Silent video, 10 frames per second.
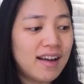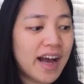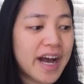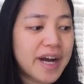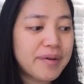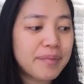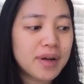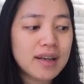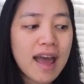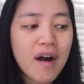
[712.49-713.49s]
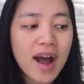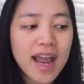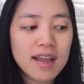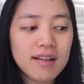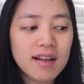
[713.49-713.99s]
But now
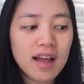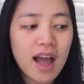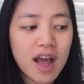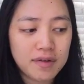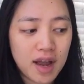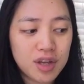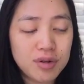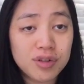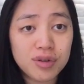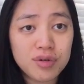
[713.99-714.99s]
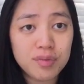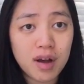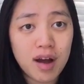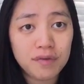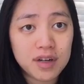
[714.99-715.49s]
I use Zoom
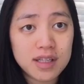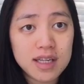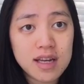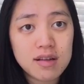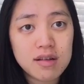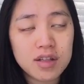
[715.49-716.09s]
conferencing.